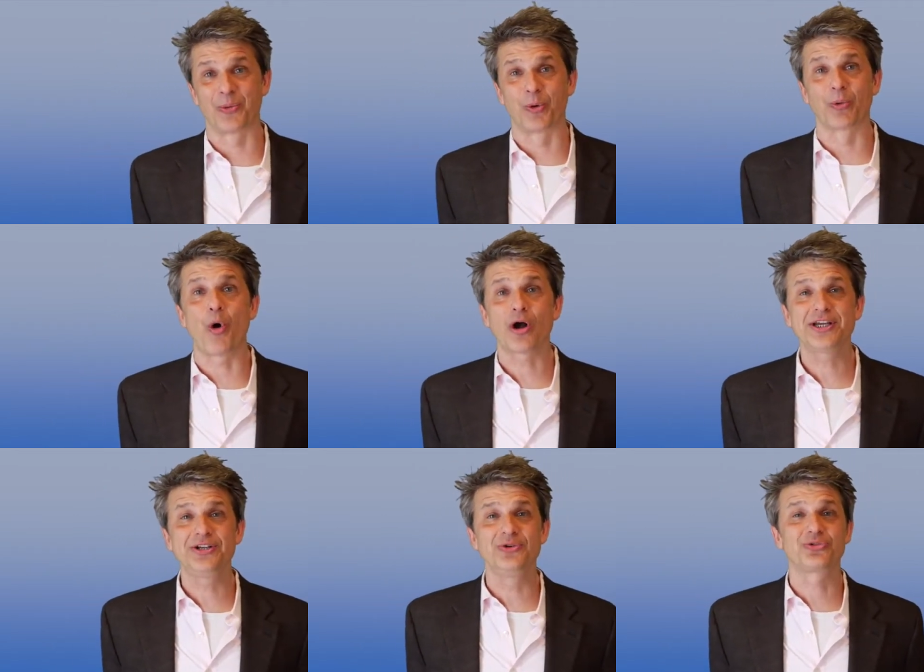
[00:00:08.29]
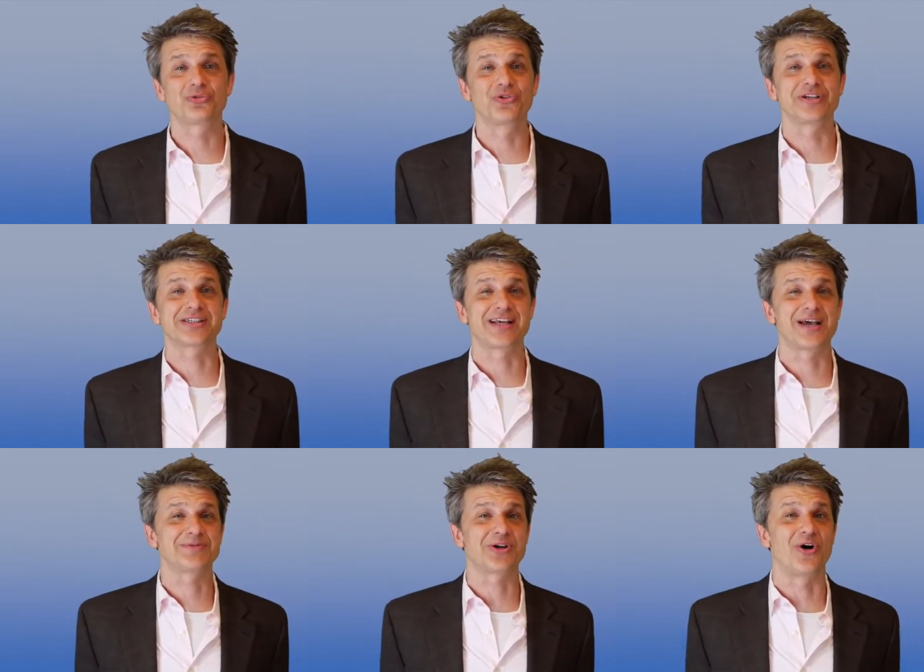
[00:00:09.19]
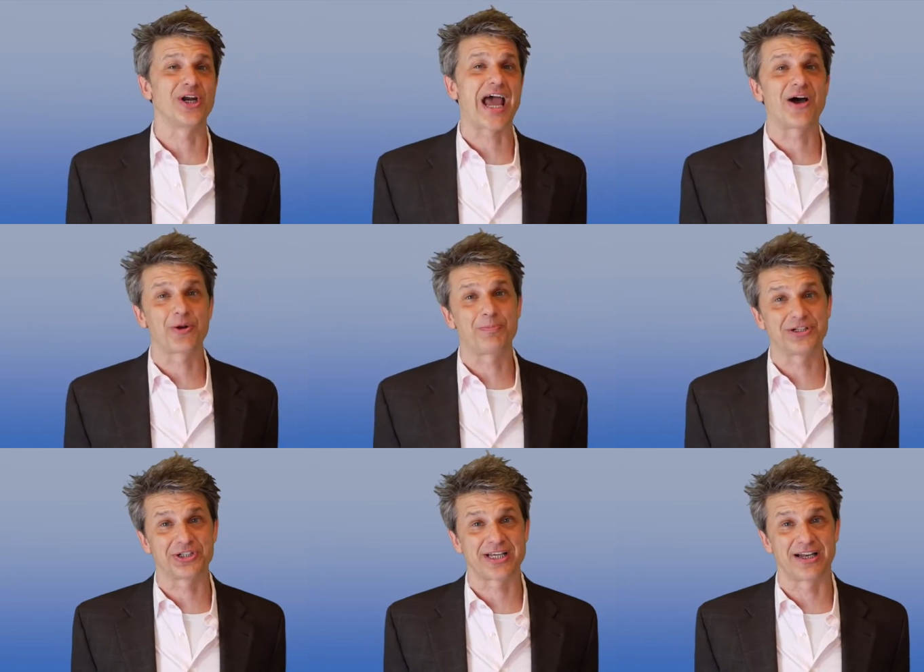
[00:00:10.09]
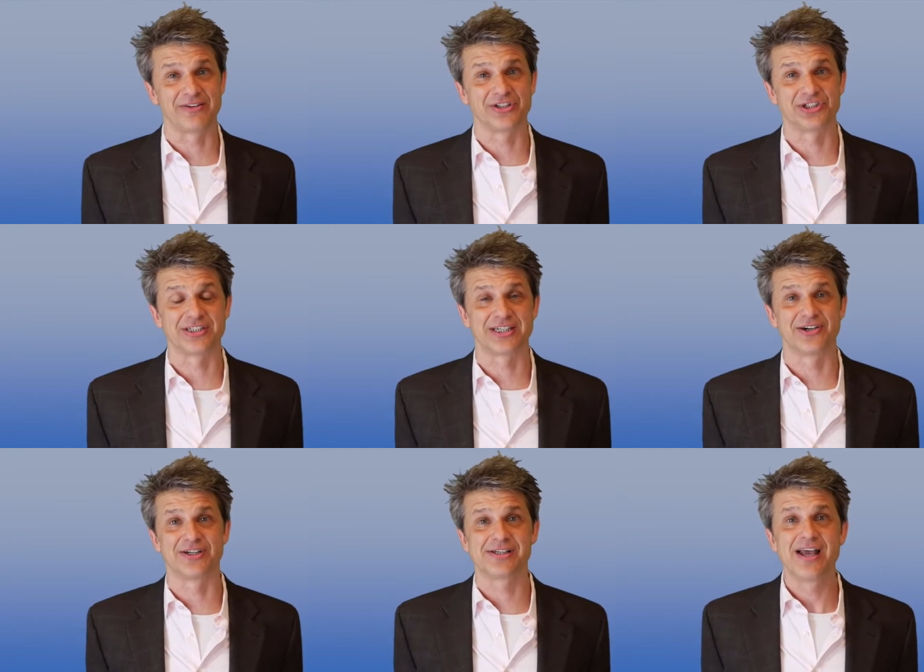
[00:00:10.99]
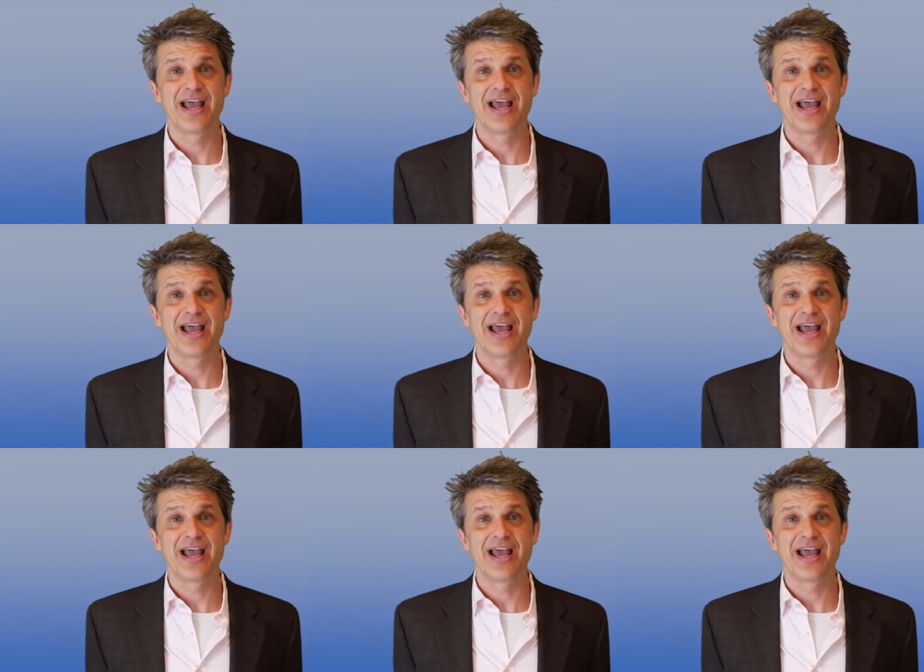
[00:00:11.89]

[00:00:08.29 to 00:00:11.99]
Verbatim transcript: We're walking you through the steps on how to pitch a television series,